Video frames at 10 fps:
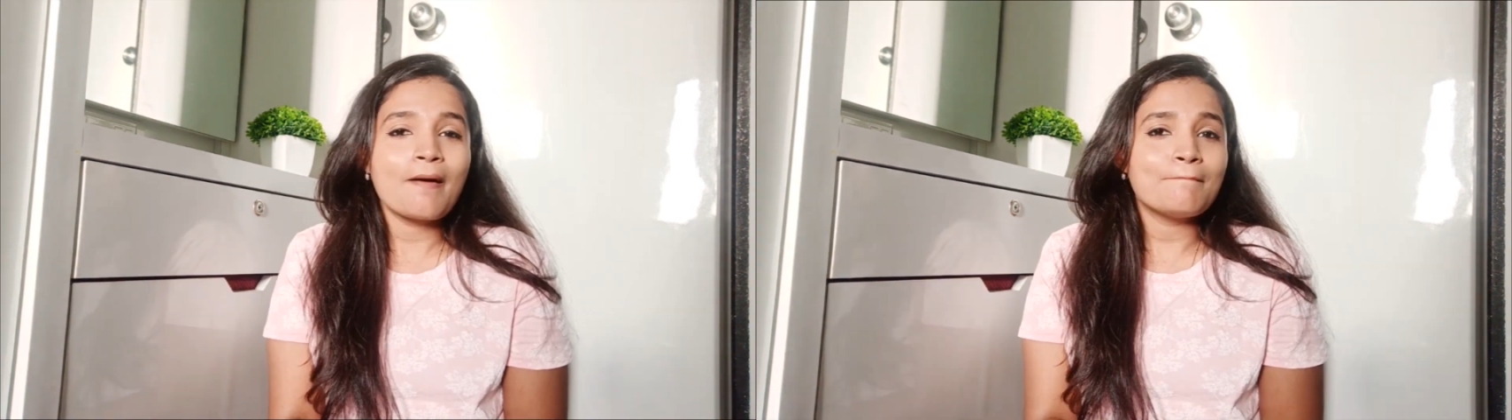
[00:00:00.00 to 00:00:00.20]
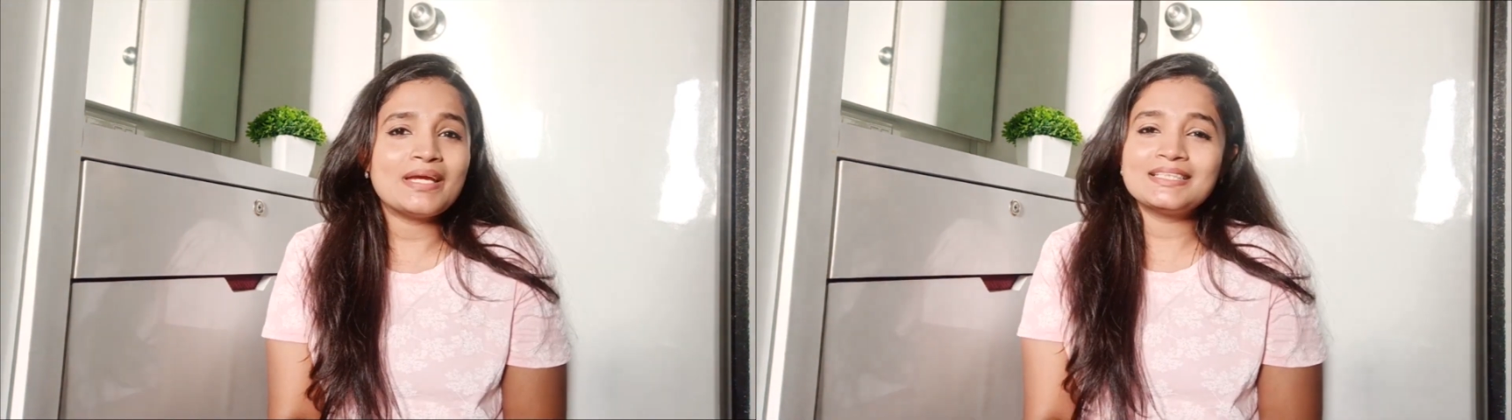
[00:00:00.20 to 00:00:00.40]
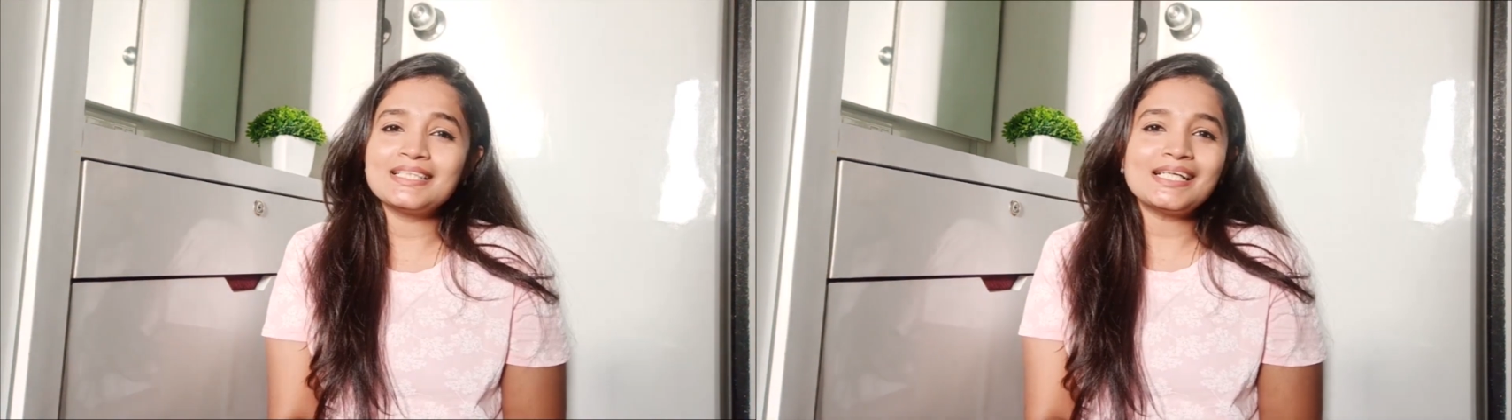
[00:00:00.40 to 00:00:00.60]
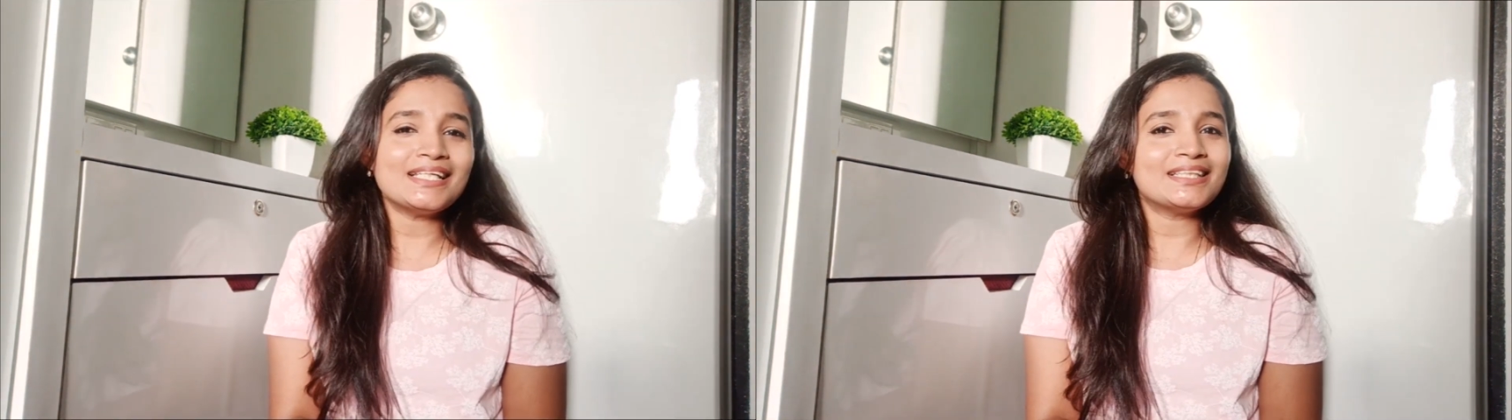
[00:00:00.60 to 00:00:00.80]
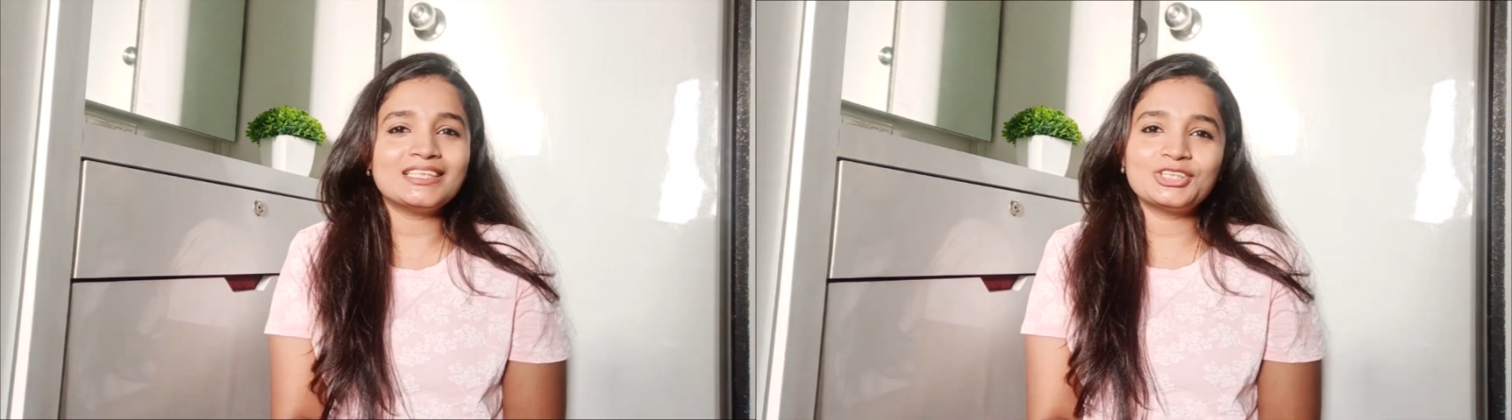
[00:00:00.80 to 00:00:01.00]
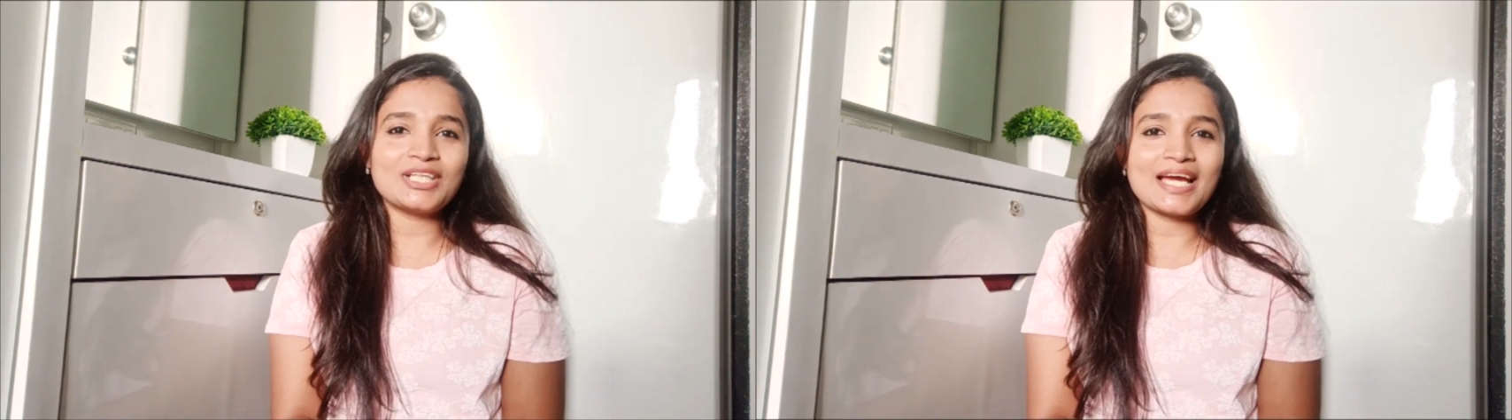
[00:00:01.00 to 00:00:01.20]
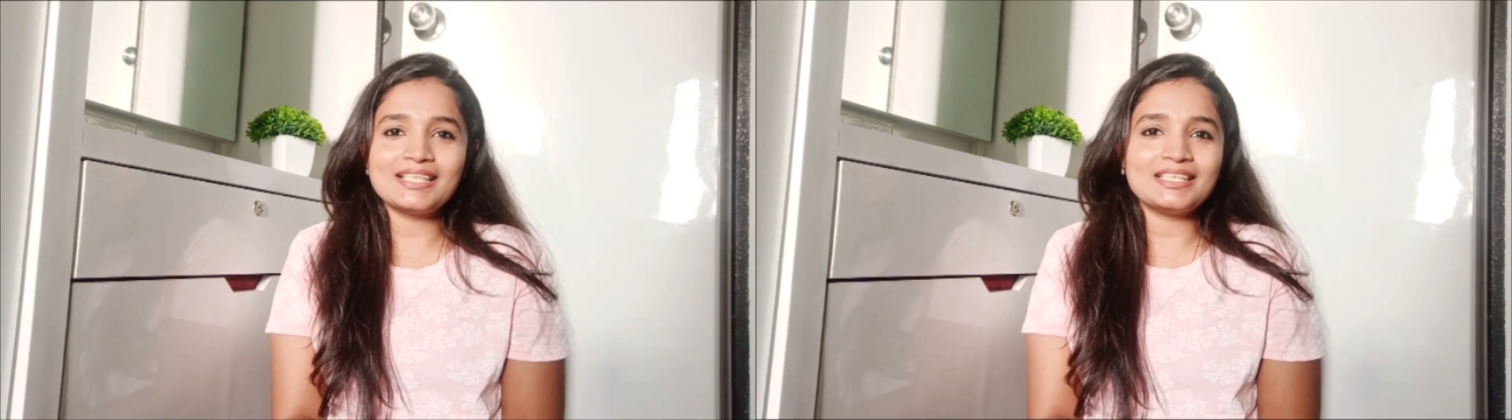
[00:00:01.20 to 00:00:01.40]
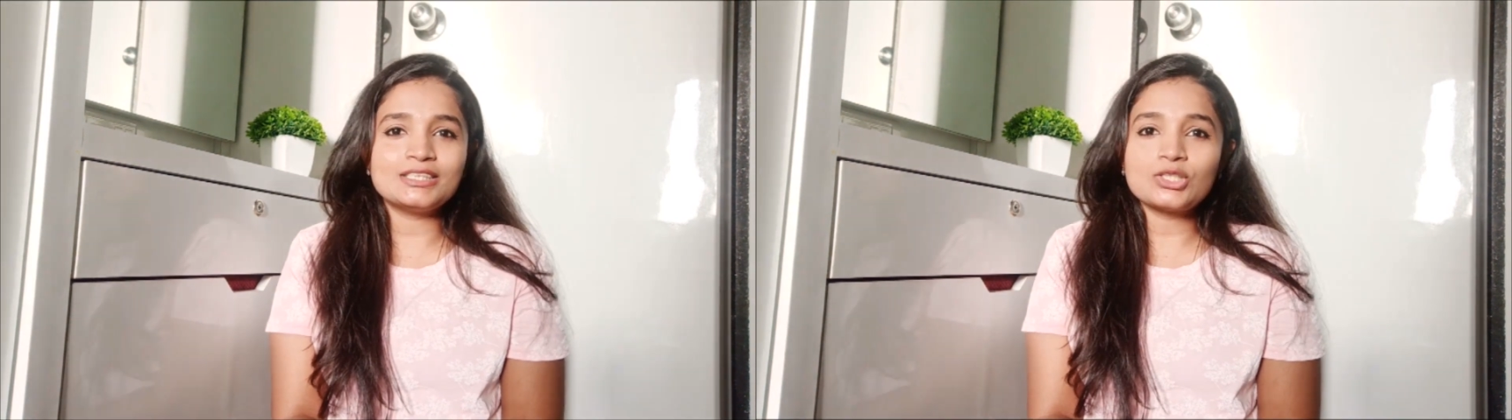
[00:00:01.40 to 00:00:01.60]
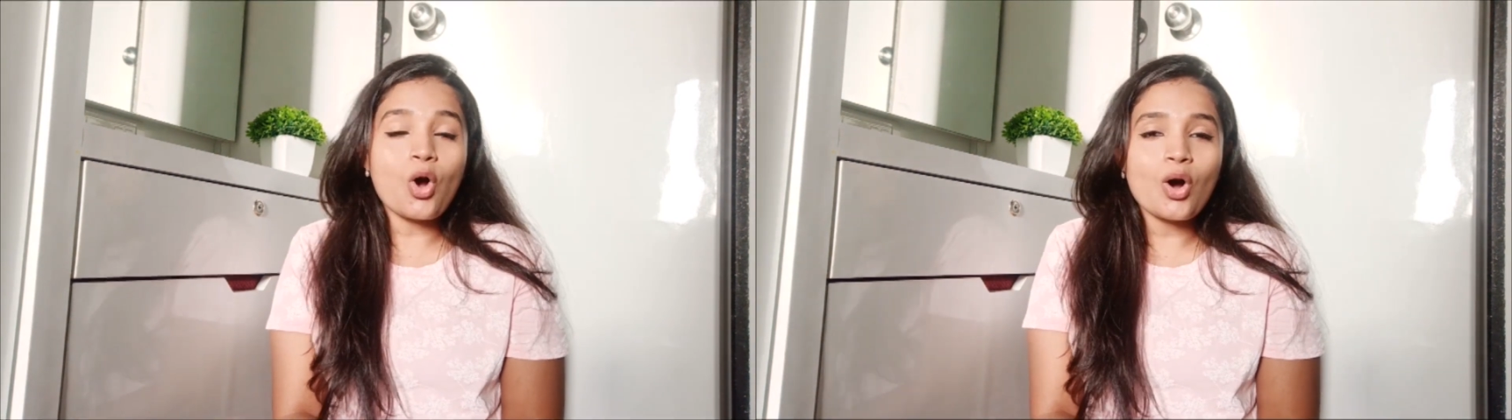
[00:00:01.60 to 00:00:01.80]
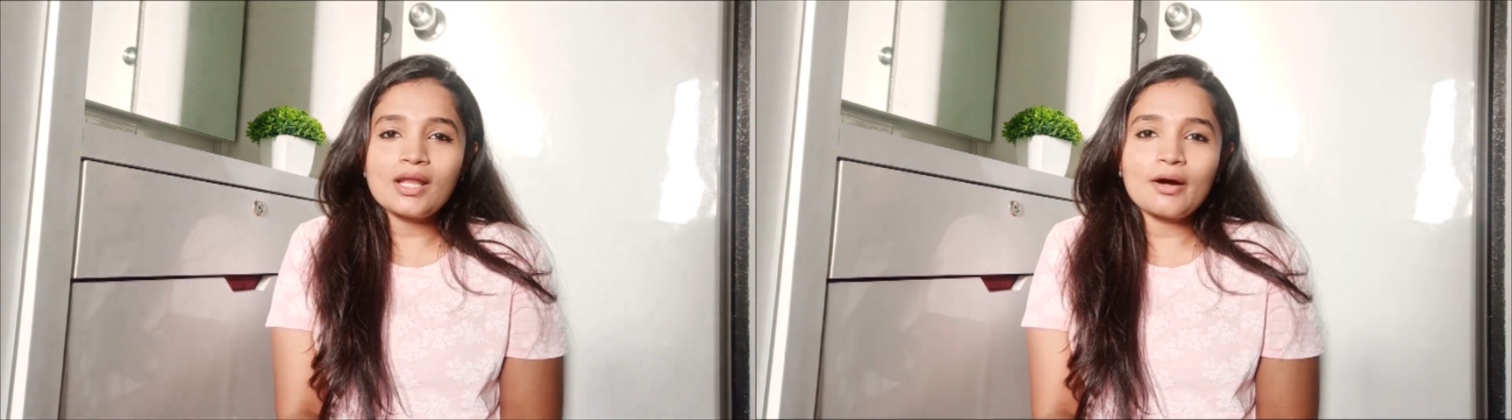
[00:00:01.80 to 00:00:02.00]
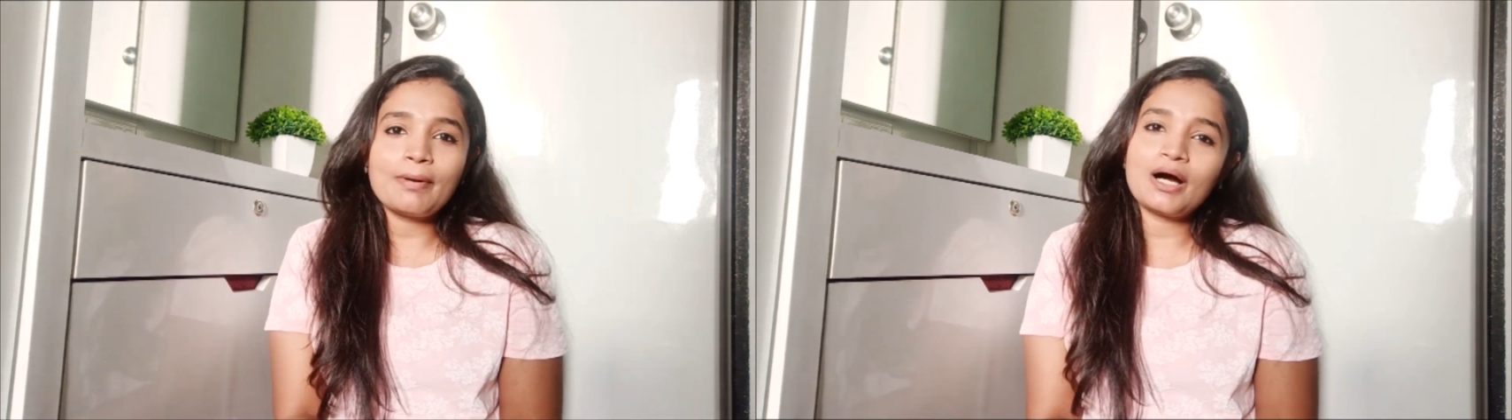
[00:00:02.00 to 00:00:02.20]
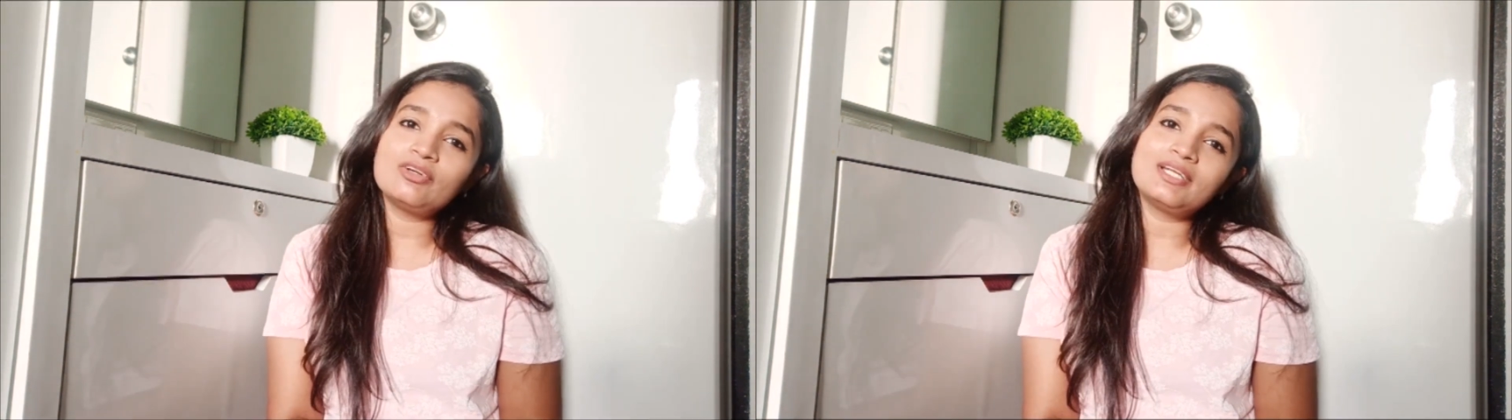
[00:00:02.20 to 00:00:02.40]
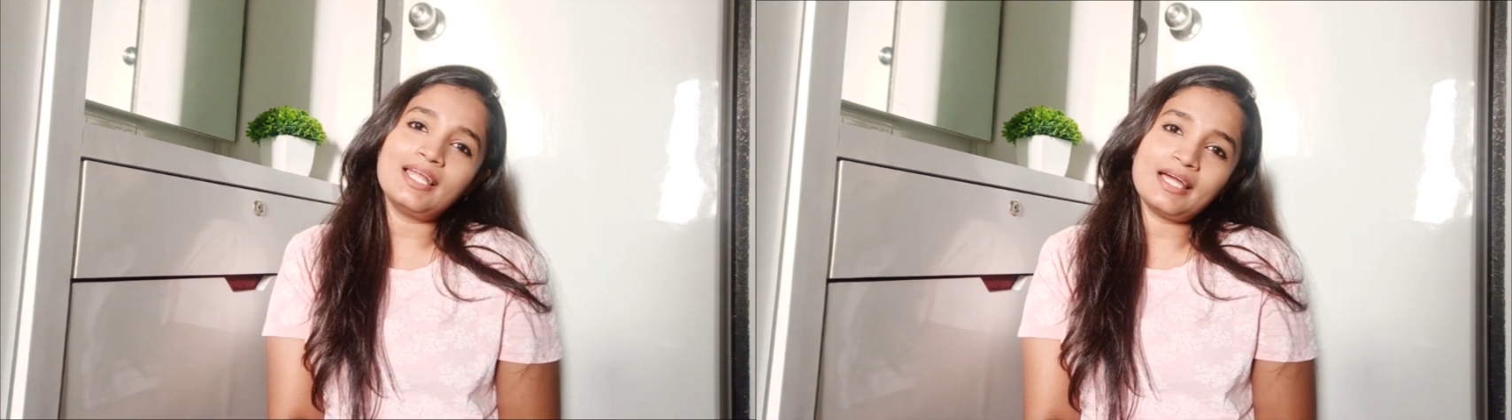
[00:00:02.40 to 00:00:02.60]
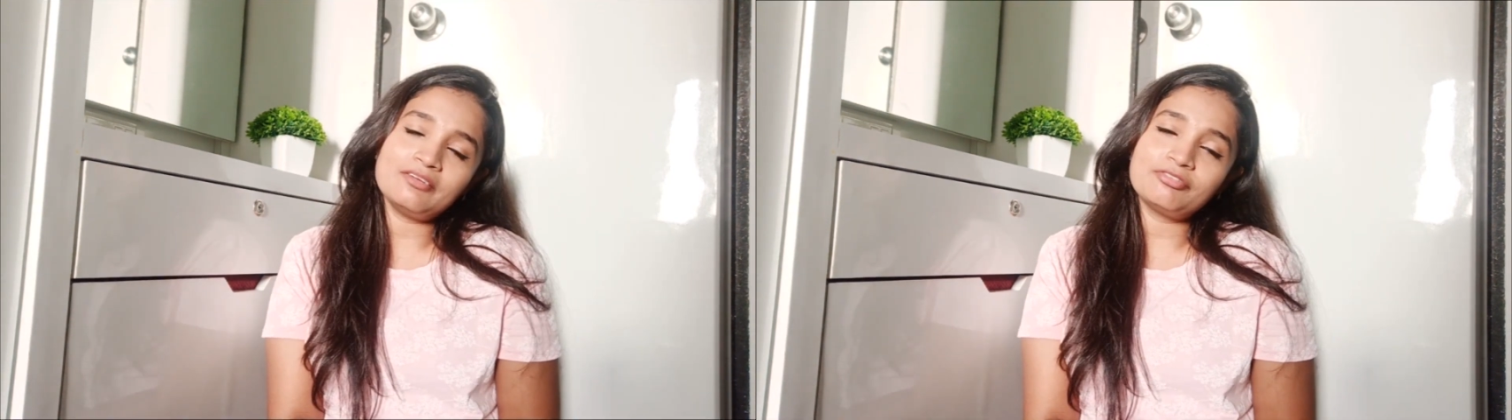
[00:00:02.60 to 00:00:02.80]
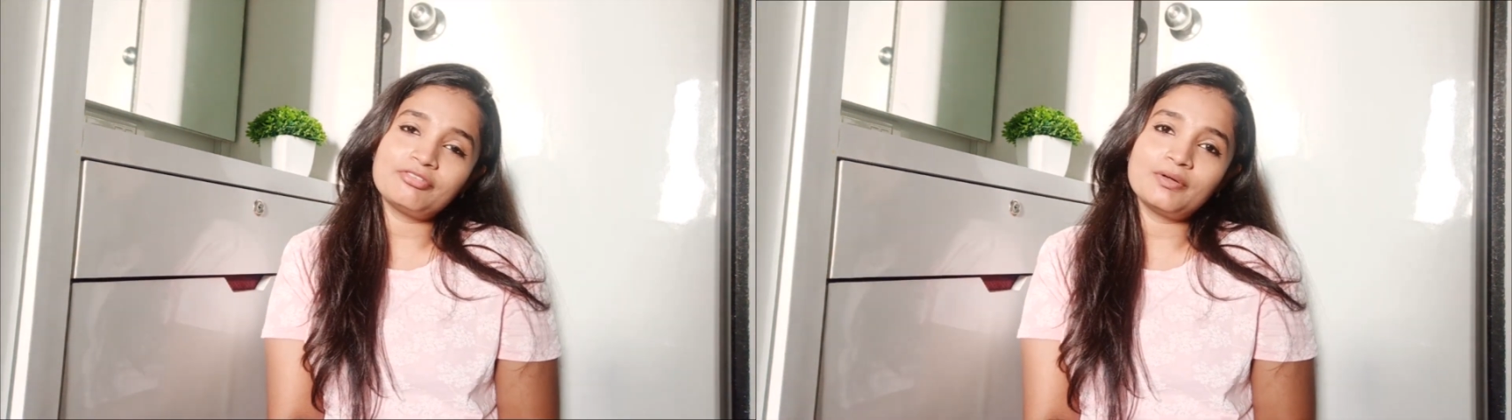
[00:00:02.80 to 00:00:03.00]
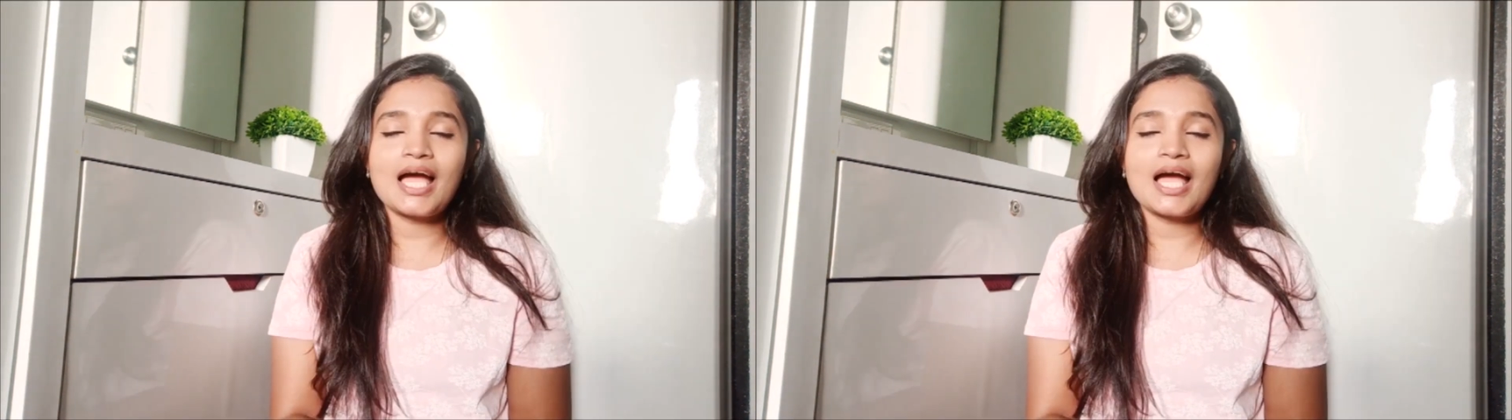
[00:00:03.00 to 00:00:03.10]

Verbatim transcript: Basically, this channel is all about life.